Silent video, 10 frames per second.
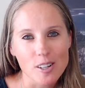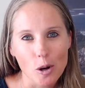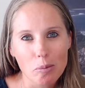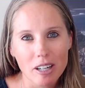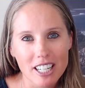
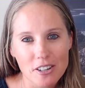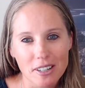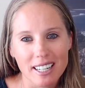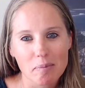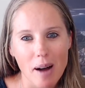
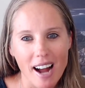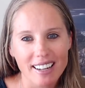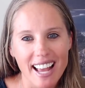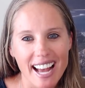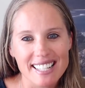Soulpreneur
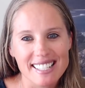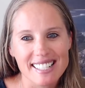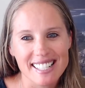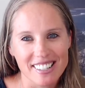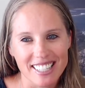podcast
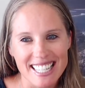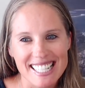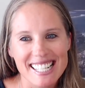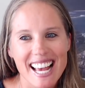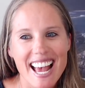
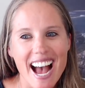series,